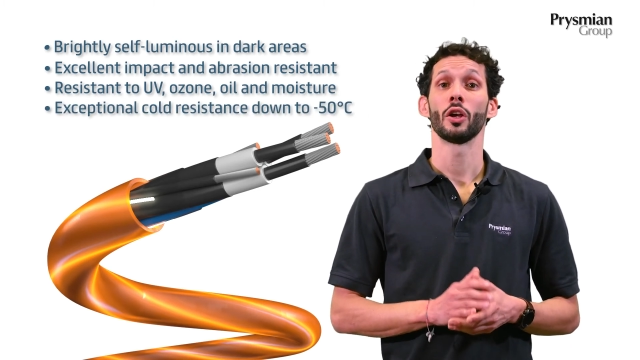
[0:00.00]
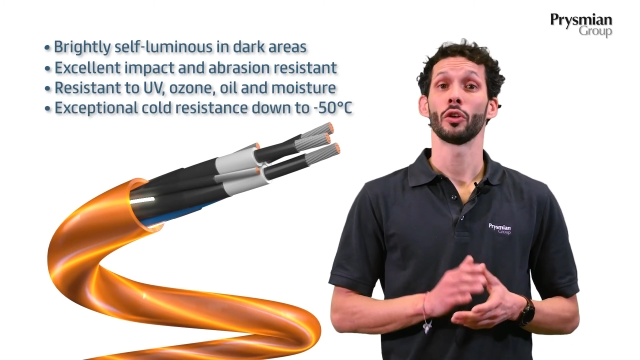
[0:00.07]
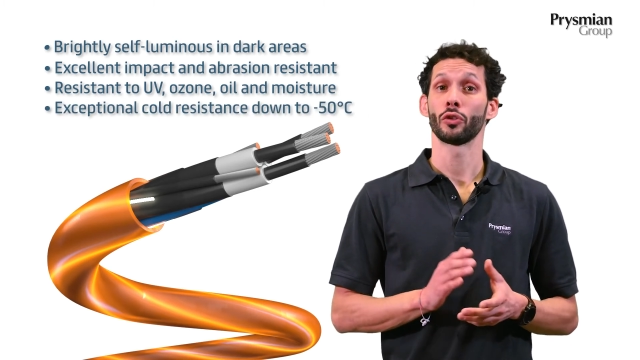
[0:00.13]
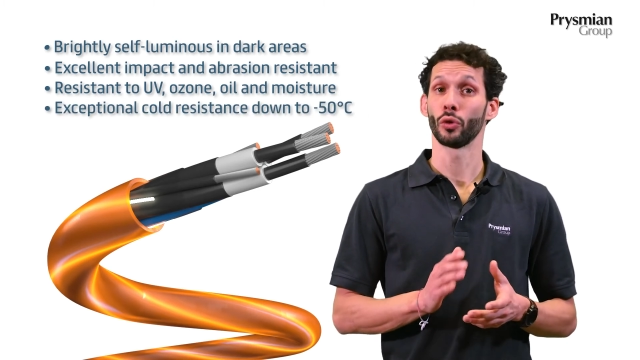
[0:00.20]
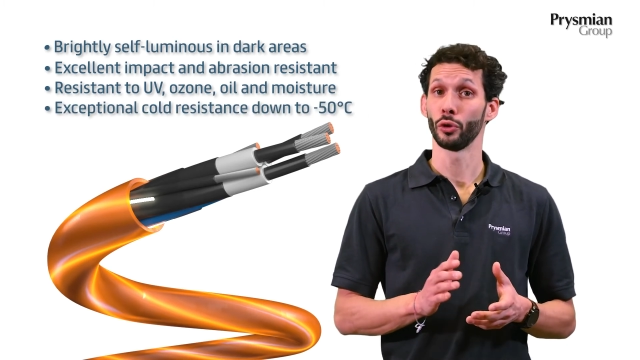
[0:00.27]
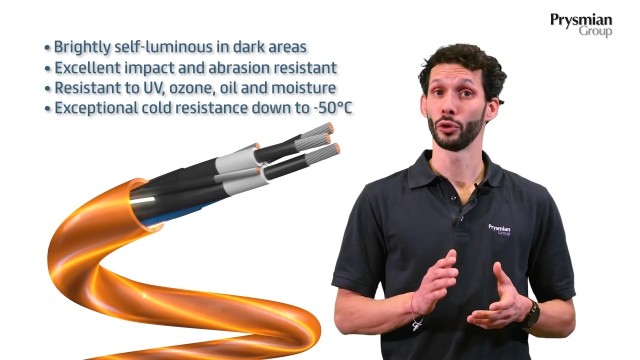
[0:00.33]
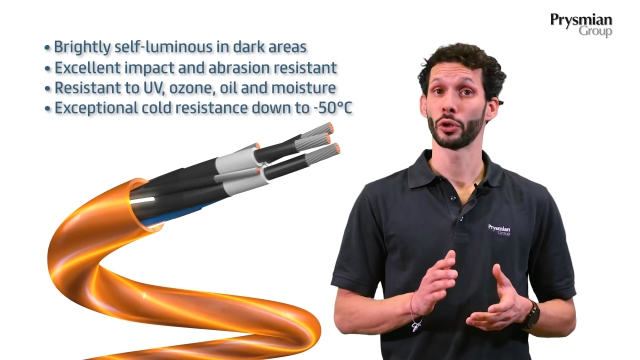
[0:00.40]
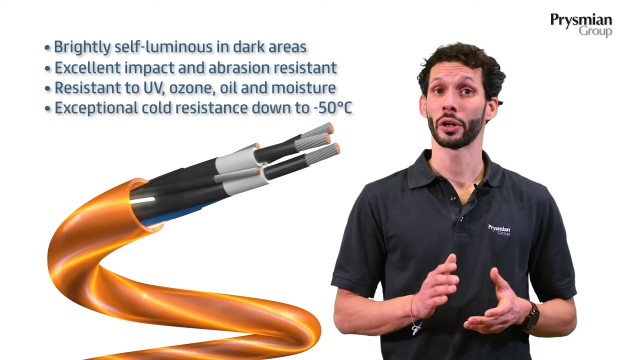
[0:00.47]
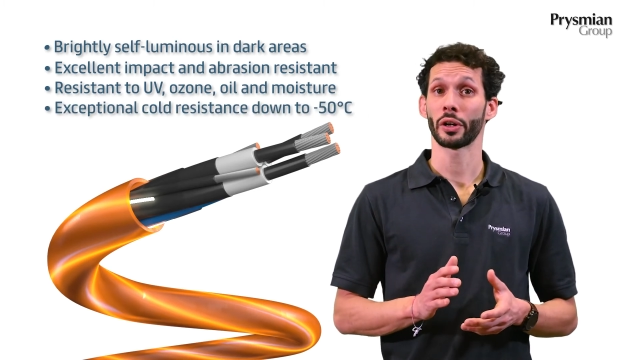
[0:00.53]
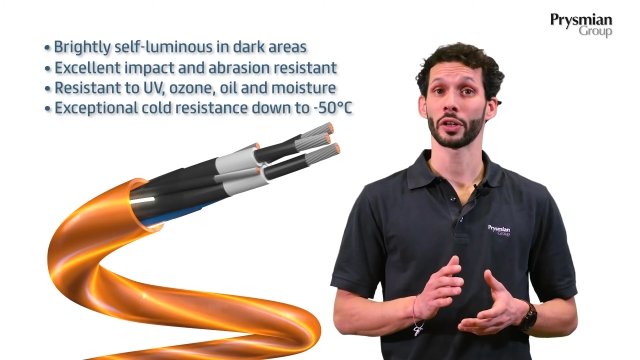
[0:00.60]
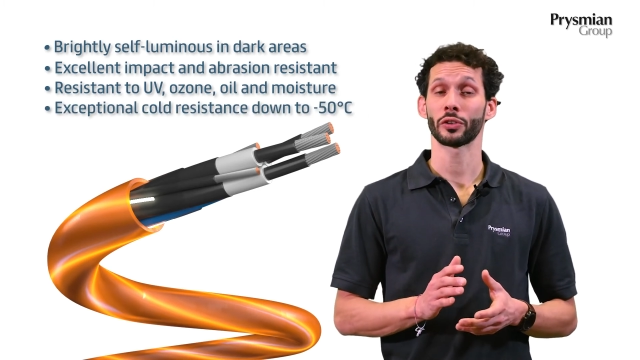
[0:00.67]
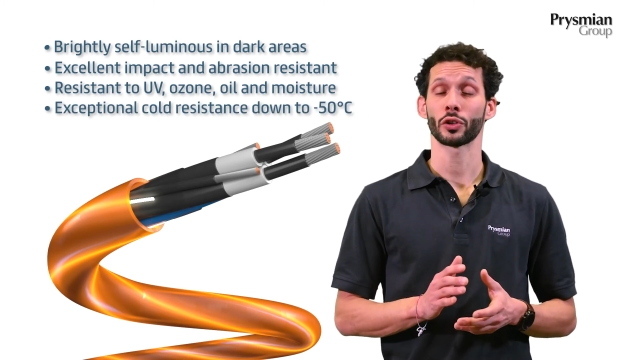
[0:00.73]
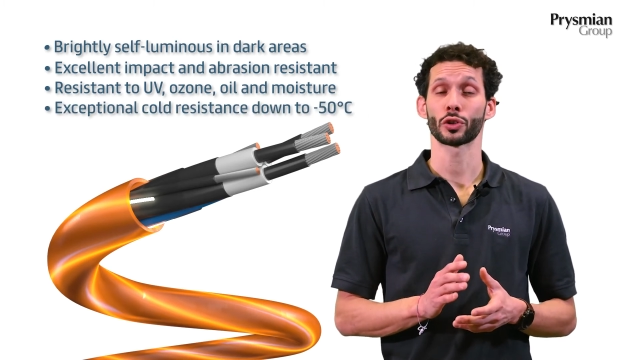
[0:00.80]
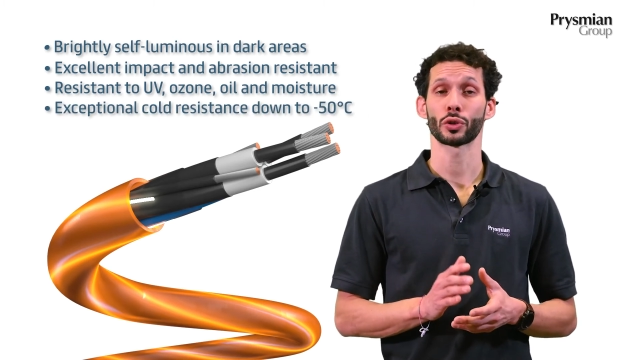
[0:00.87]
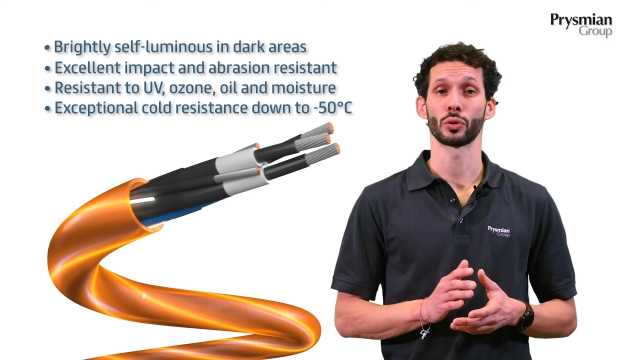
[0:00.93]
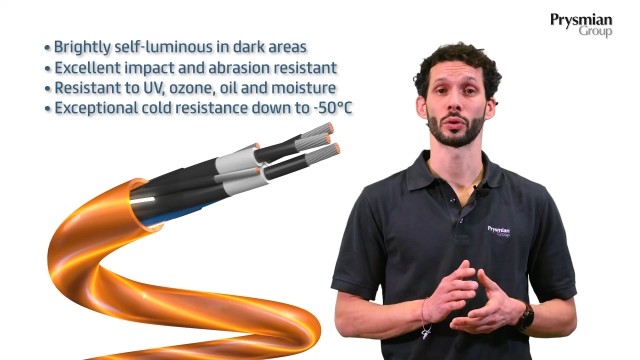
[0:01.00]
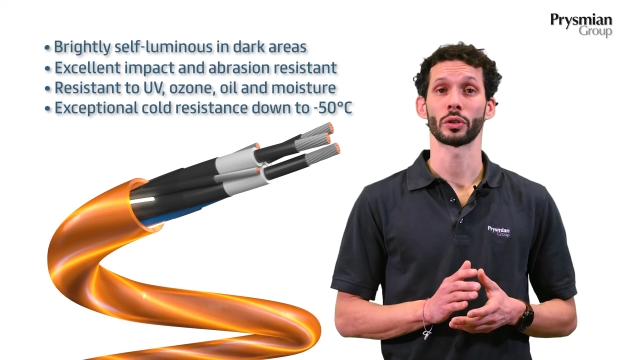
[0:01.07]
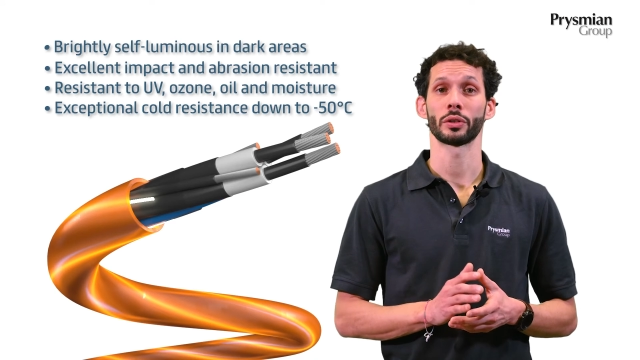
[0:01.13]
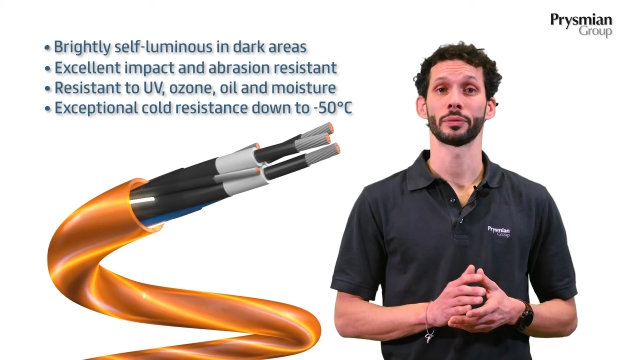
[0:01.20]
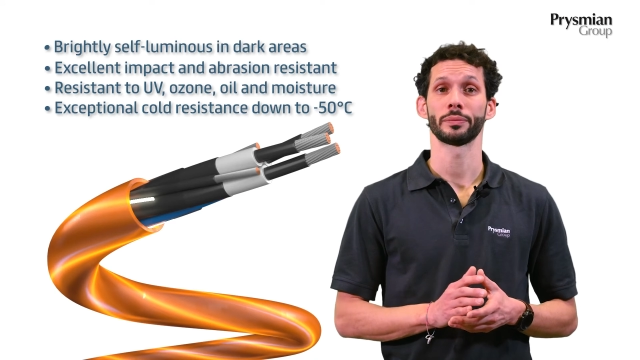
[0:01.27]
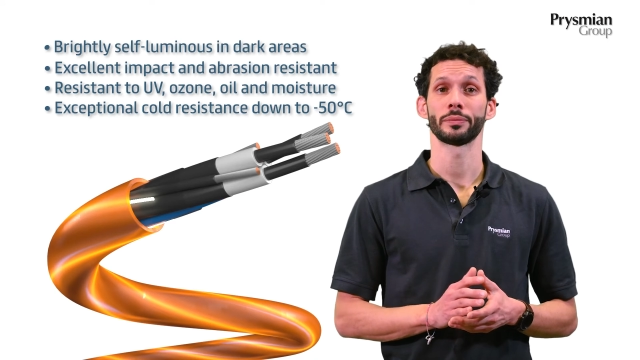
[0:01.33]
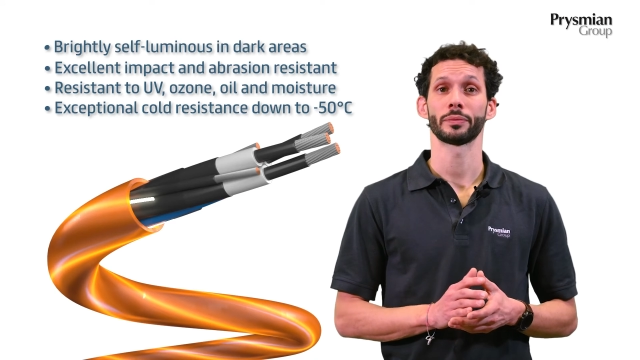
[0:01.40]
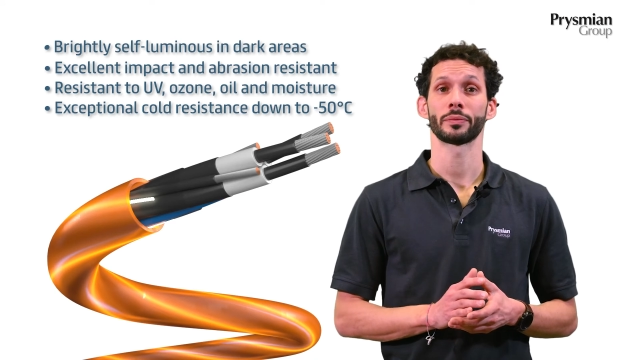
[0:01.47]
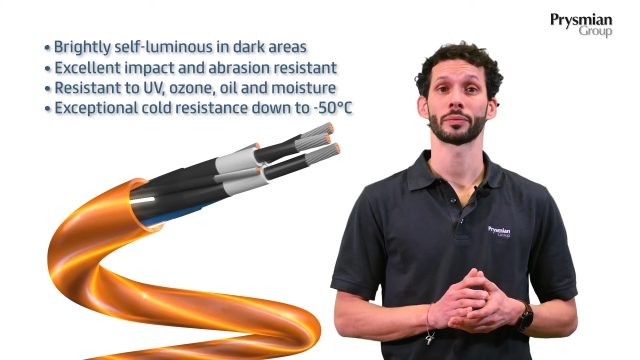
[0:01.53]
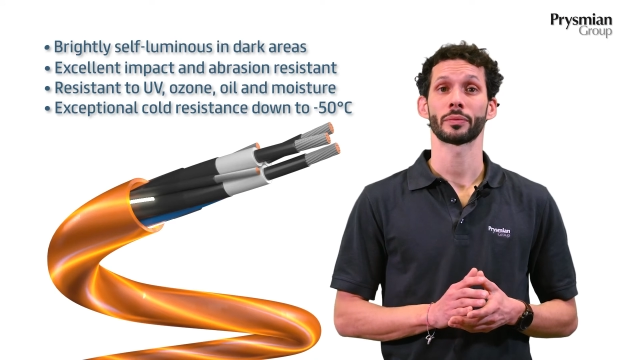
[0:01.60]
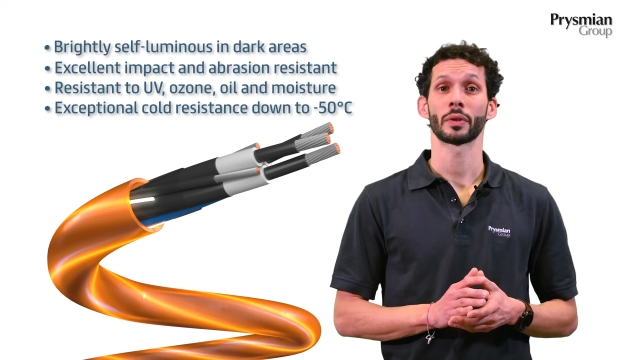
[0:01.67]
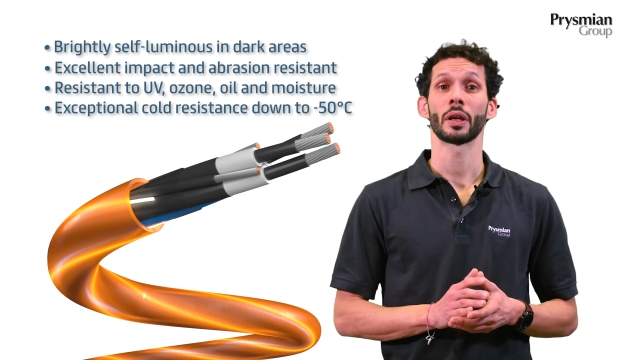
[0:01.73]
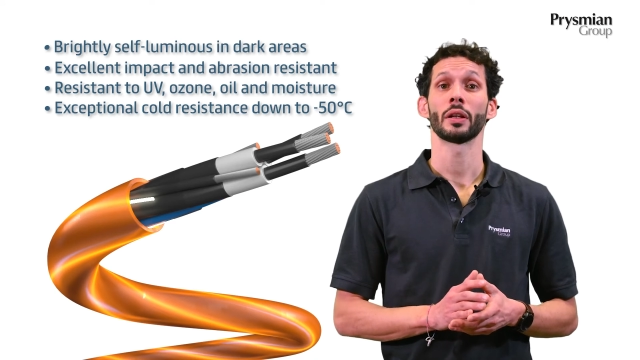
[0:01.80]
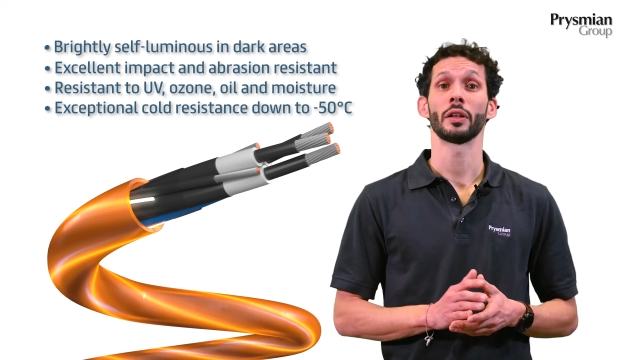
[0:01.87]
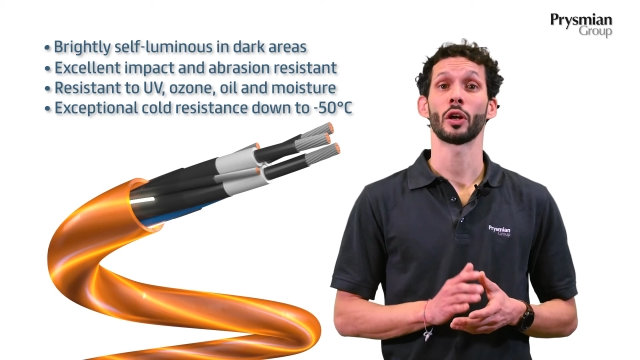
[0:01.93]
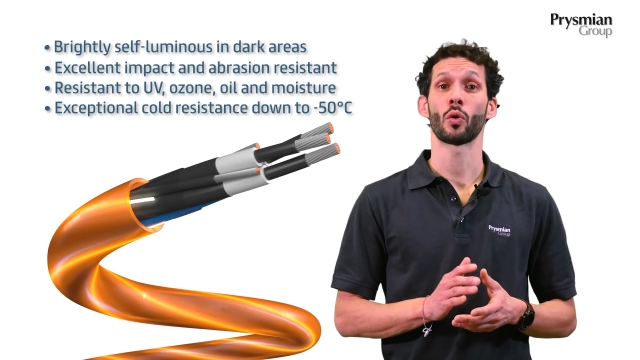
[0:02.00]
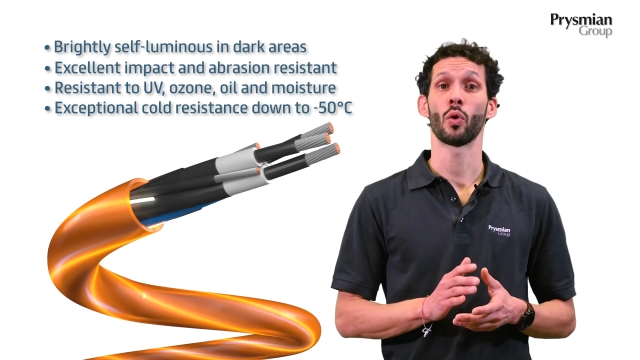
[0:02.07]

So you can rest assured, the